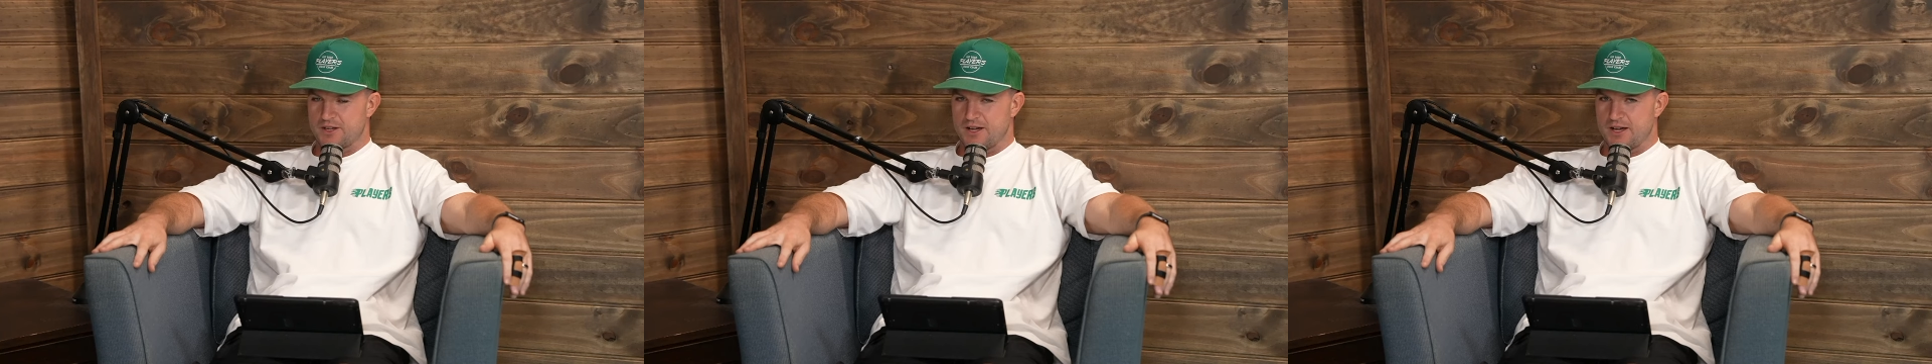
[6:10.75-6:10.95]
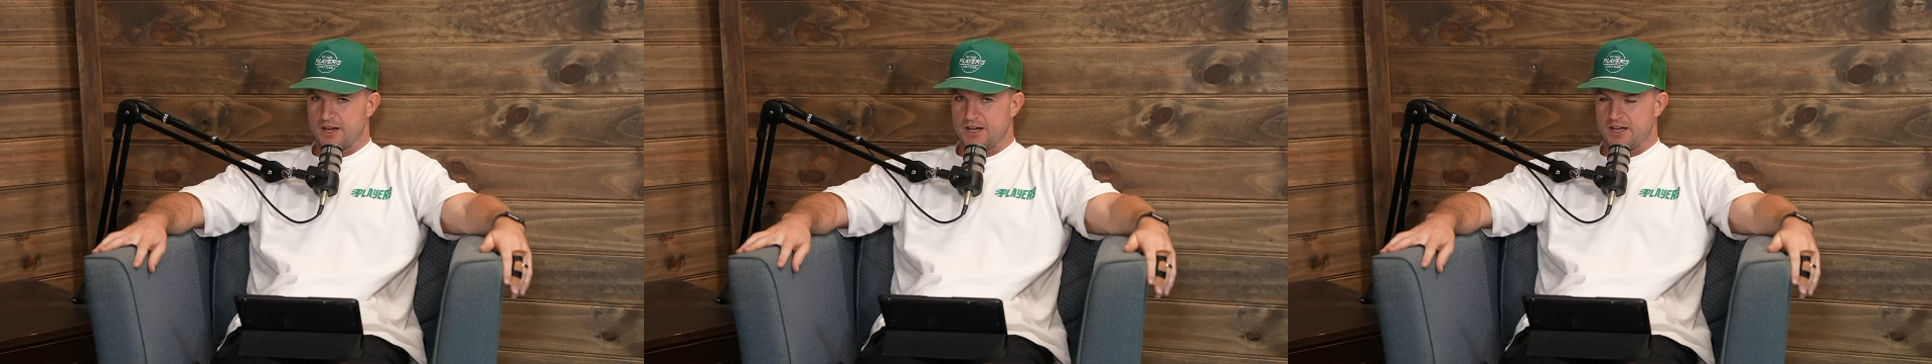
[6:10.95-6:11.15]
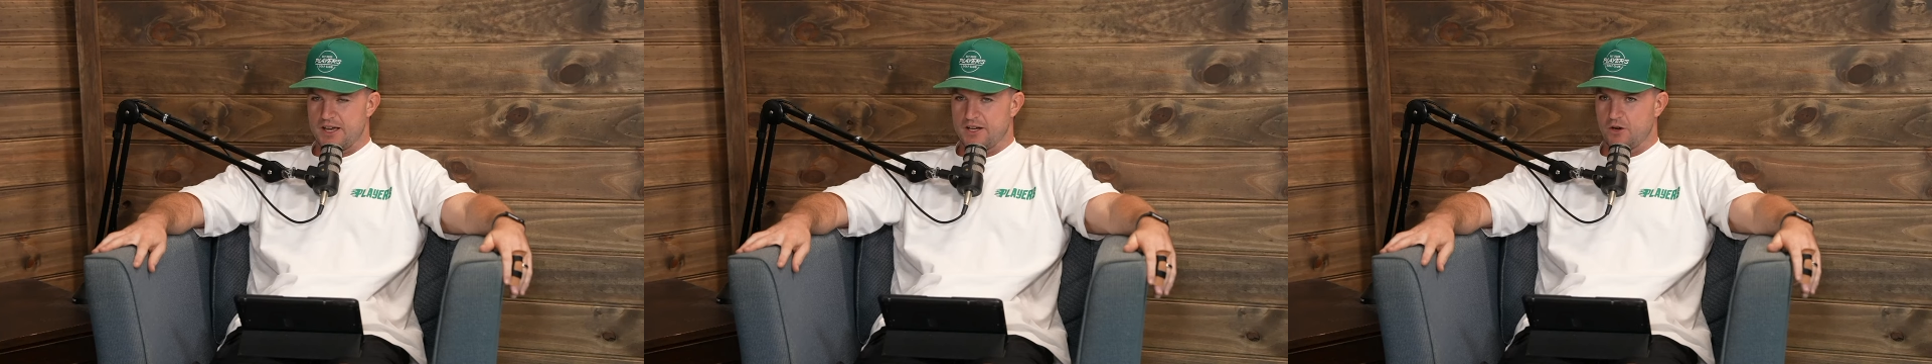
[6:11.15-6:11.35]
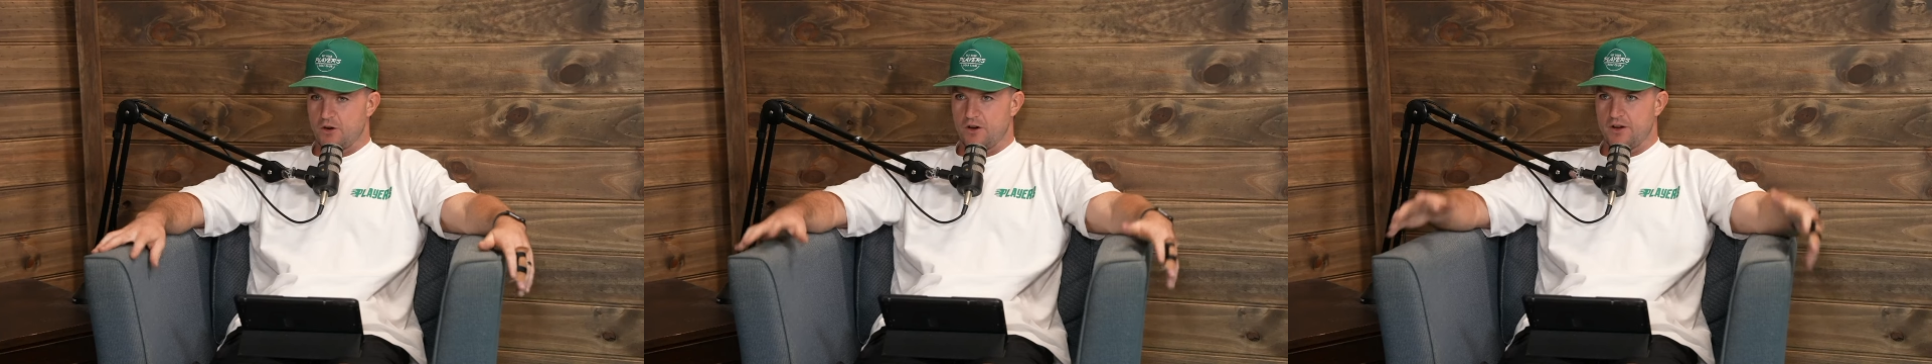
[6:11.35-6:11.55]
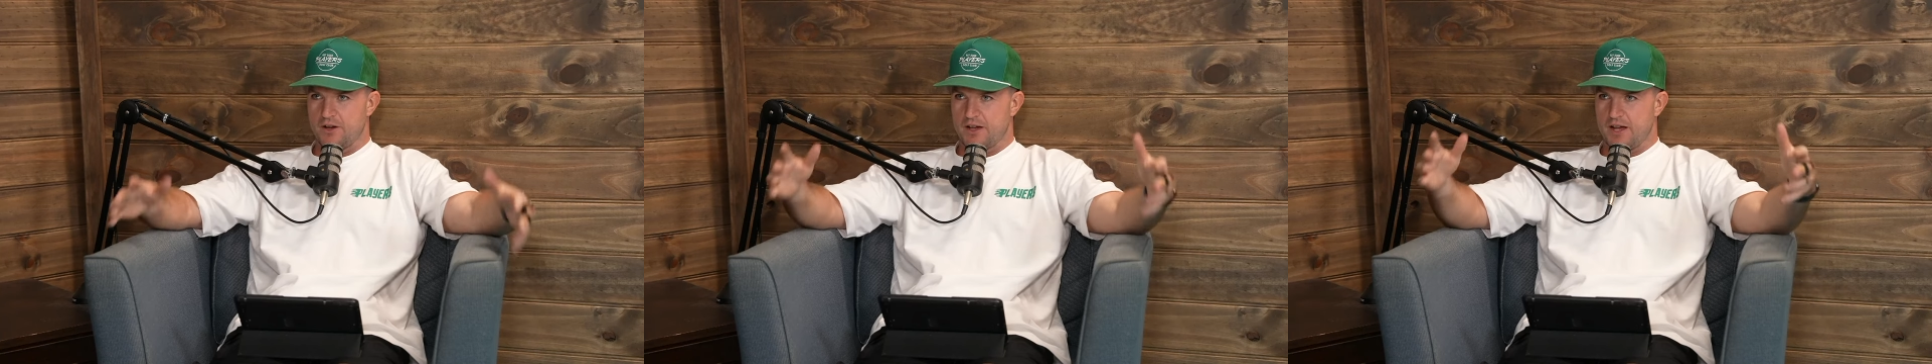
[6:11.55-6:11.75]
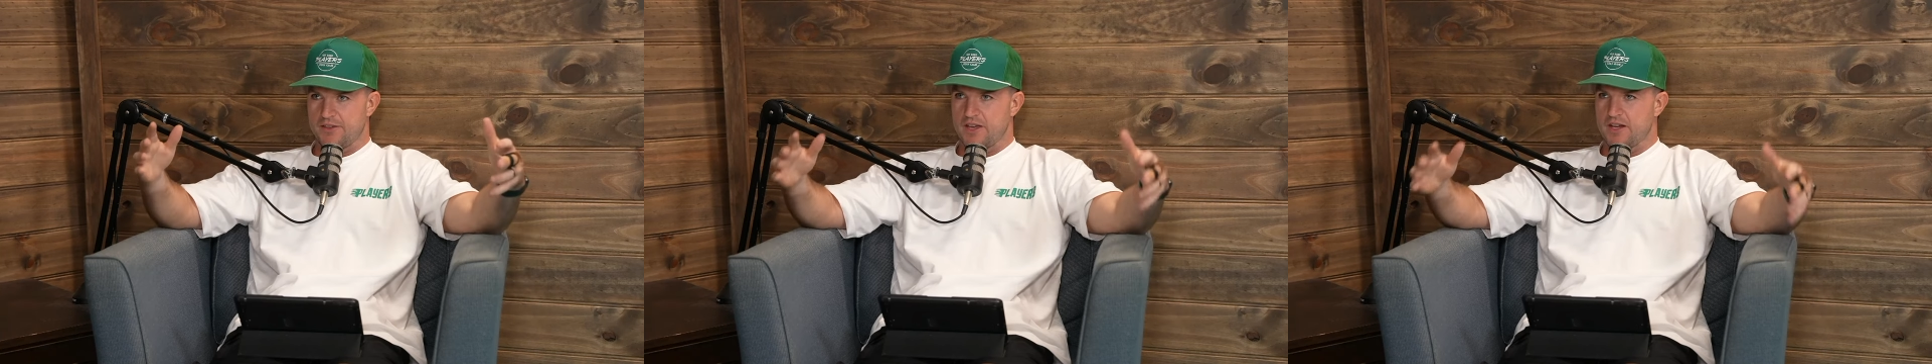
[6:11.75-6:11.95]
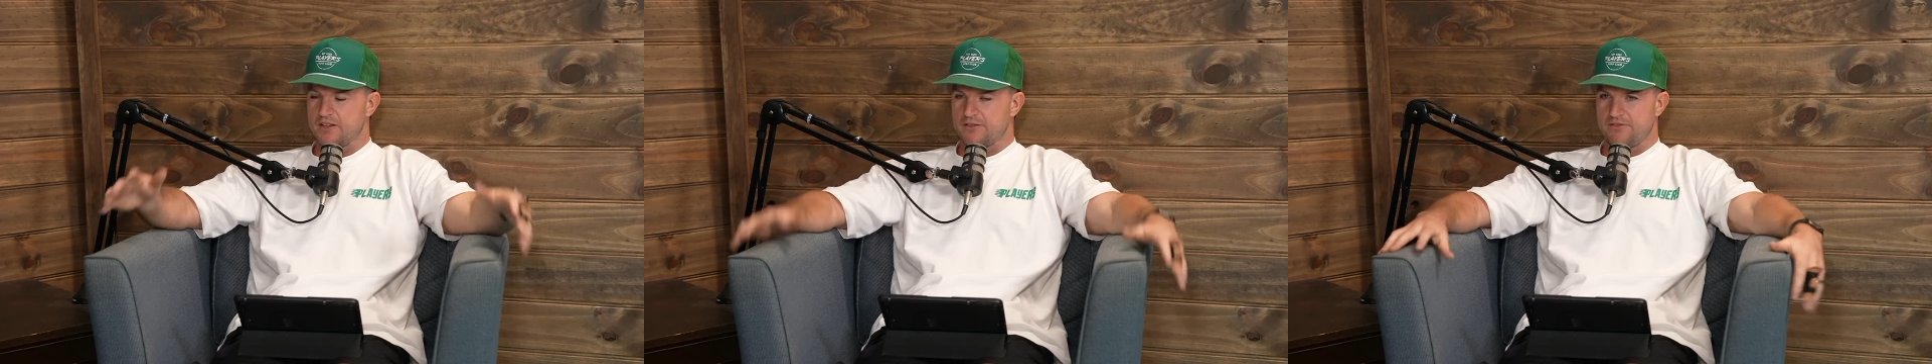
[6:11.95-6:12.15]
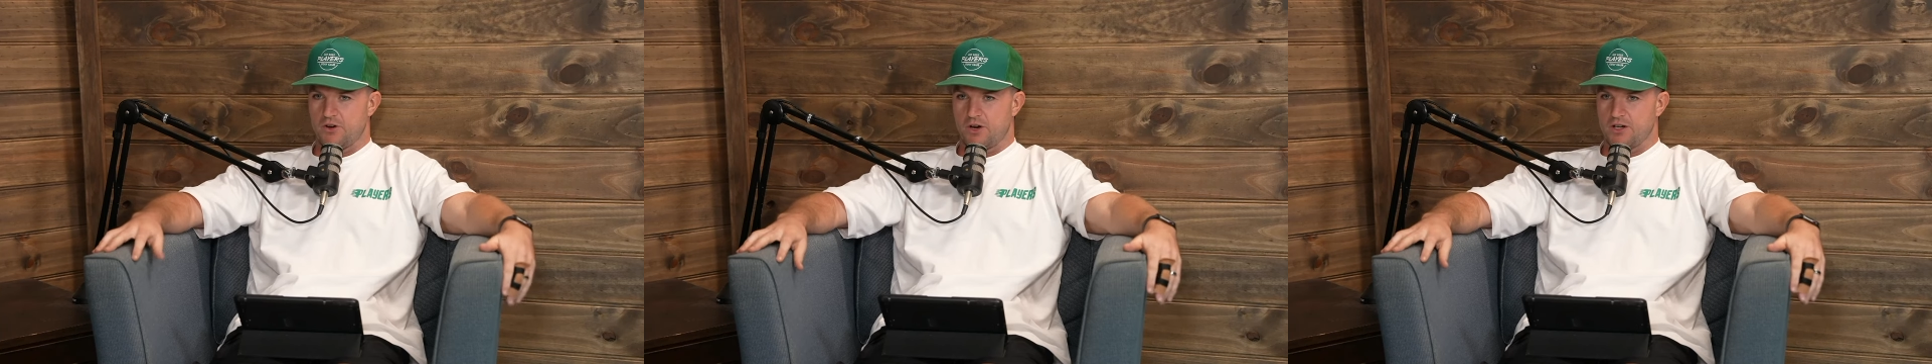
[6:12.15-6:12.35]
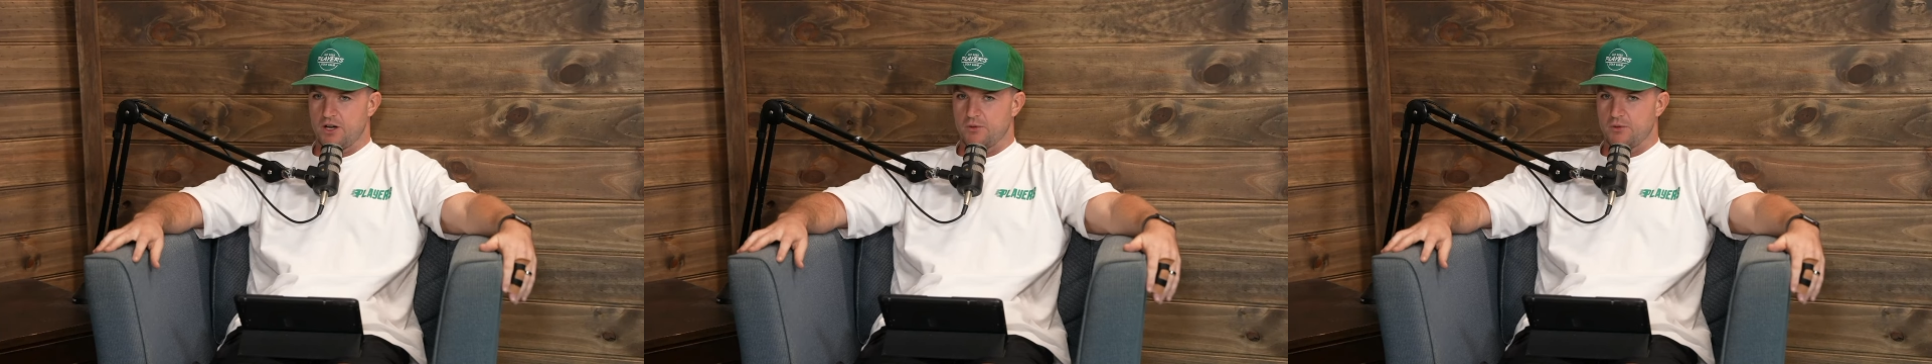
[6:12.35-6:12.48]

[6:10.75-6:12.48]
uh, and I, at the end of the fight,